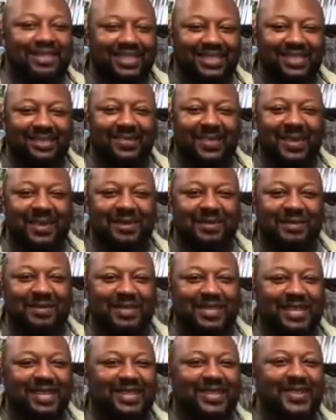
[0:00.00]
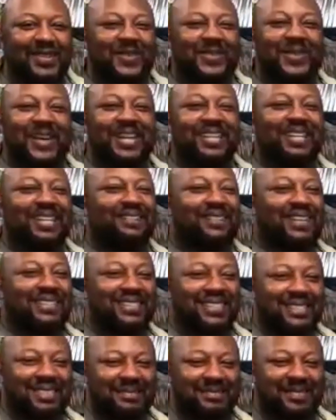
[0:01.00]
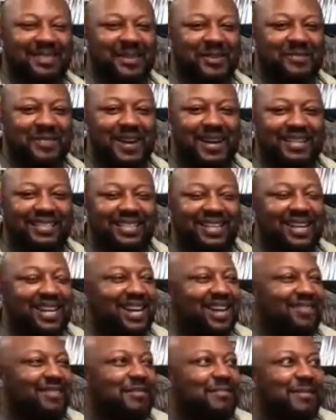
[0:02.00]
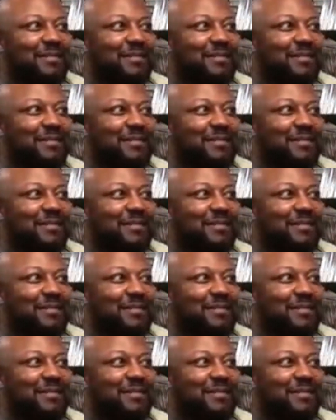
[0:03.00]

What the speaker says: many times. He's purchased stuff from us almost